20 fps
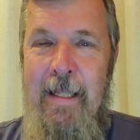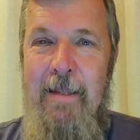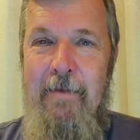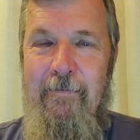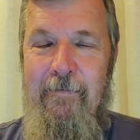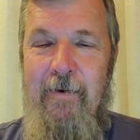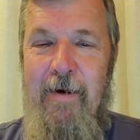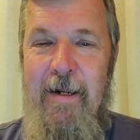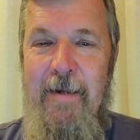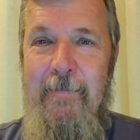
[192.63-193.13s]
The
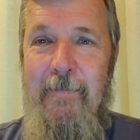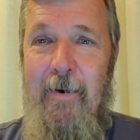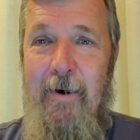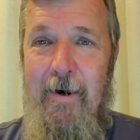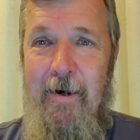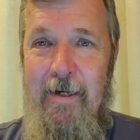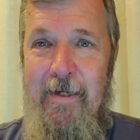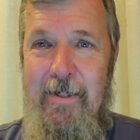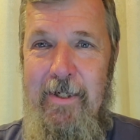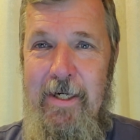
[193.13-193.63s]
funny
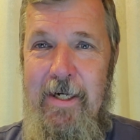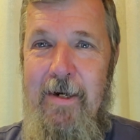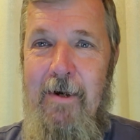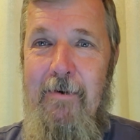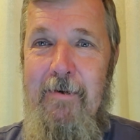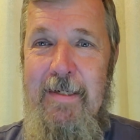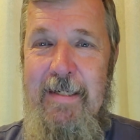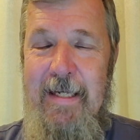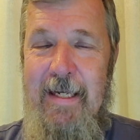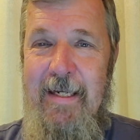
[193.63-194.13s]
part is she
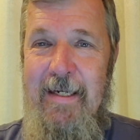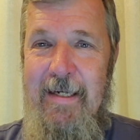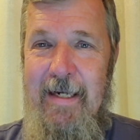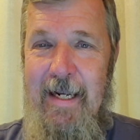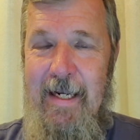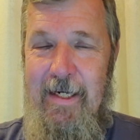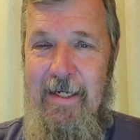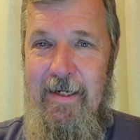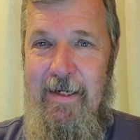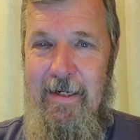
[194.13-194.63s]
goes in,
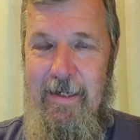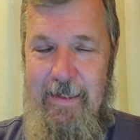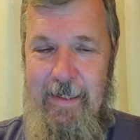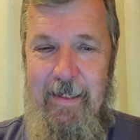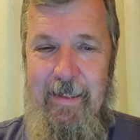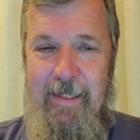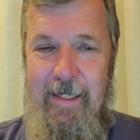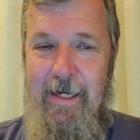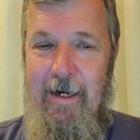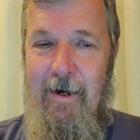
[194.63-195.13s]
and
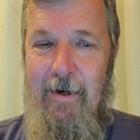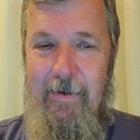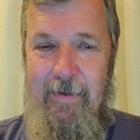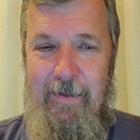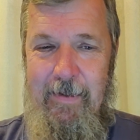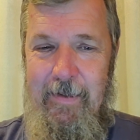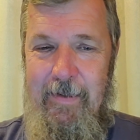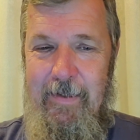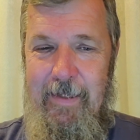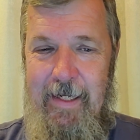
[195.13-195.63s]

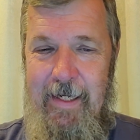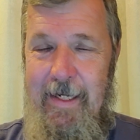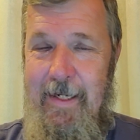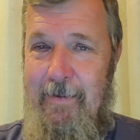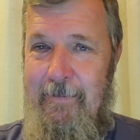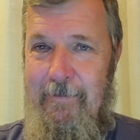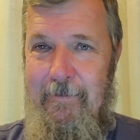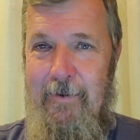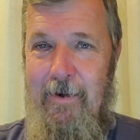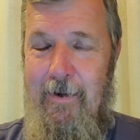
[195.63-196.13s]

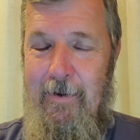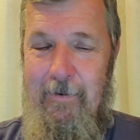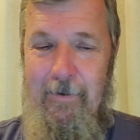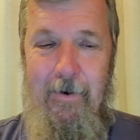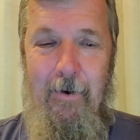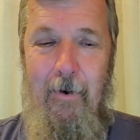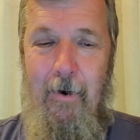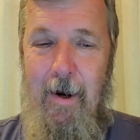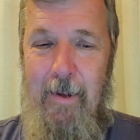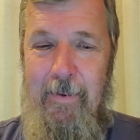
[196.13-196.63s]
the
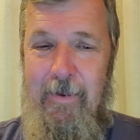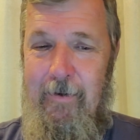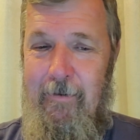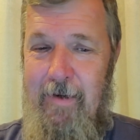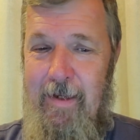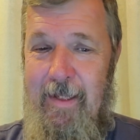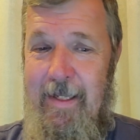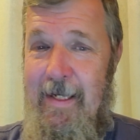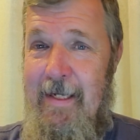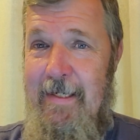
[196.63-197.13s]
author
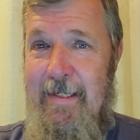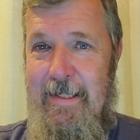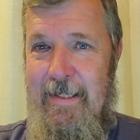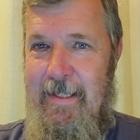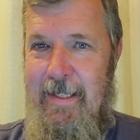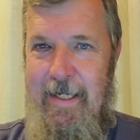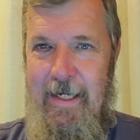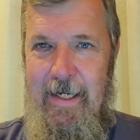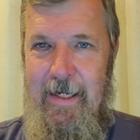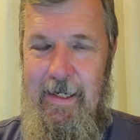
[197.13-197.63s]
of this,
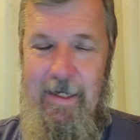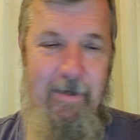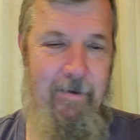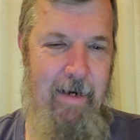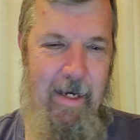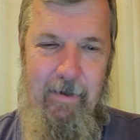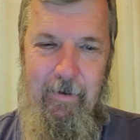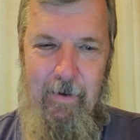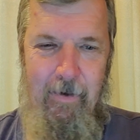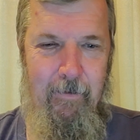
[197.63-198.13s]
the, you know,
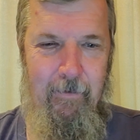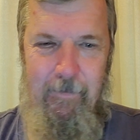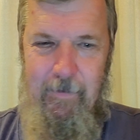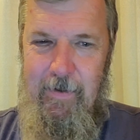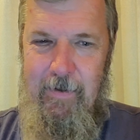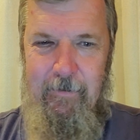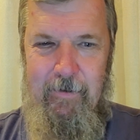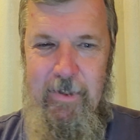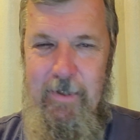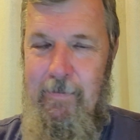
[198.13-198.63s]
I don't know,
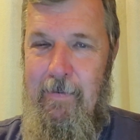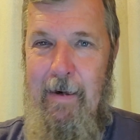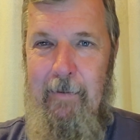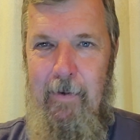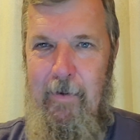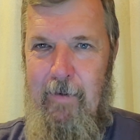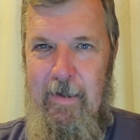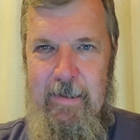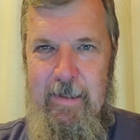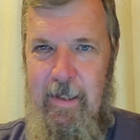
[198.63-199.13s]
you know, she
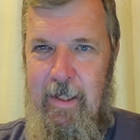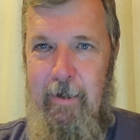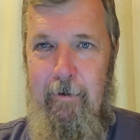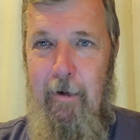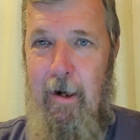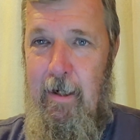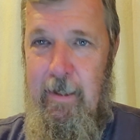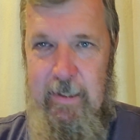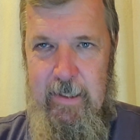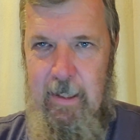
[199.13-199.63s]
probably went to the
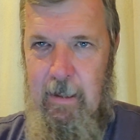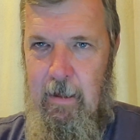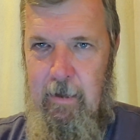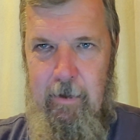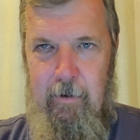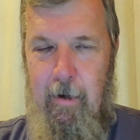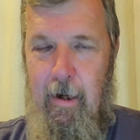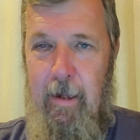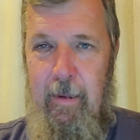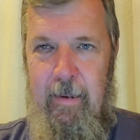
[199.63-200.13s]
Greta
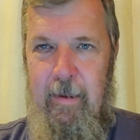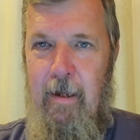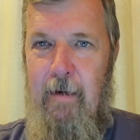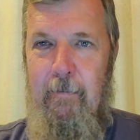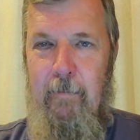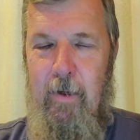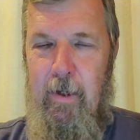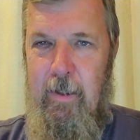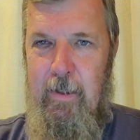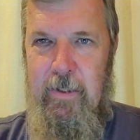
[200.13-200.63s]

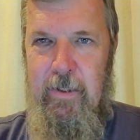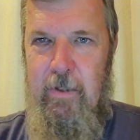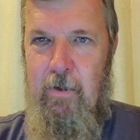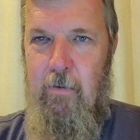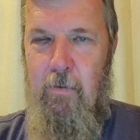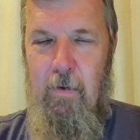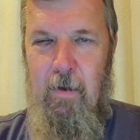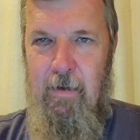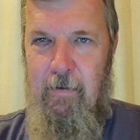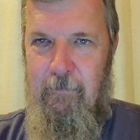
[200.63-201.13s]
Thunberg
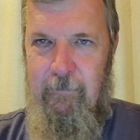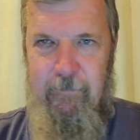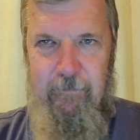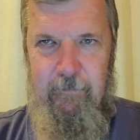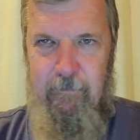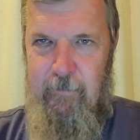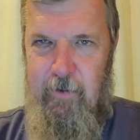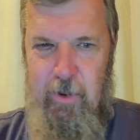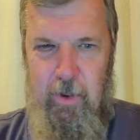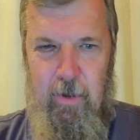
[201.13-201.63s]
School of
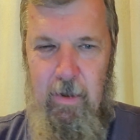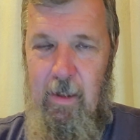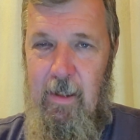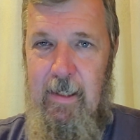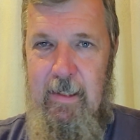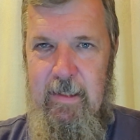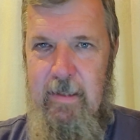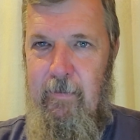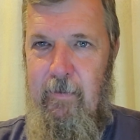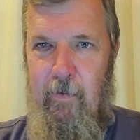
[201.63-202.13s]

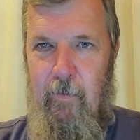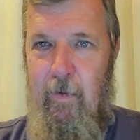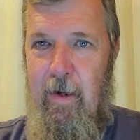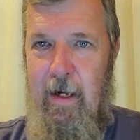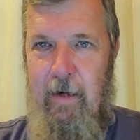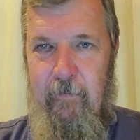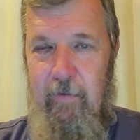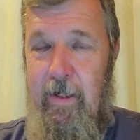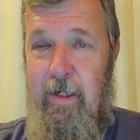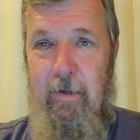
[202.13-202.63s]
Journalism or
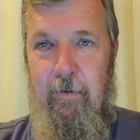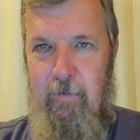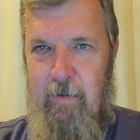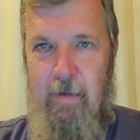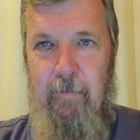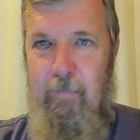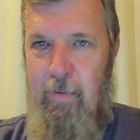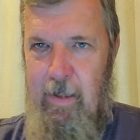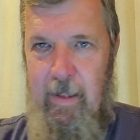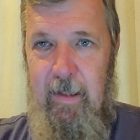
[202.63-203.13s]
whatever, you know,
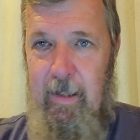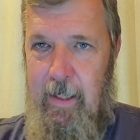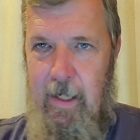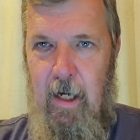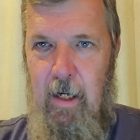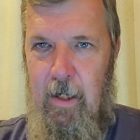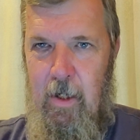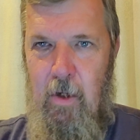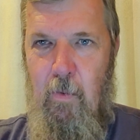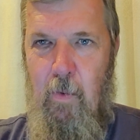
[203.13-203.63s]
completely
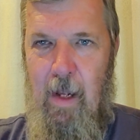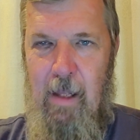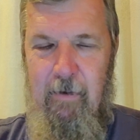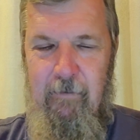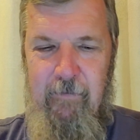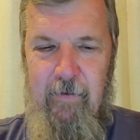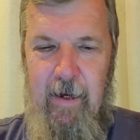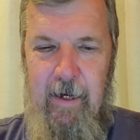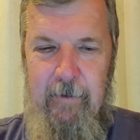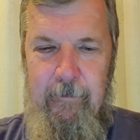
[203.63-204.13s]

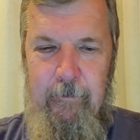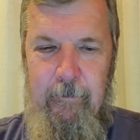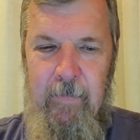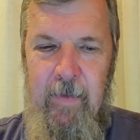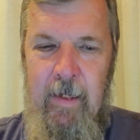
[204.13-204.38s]
unqualified.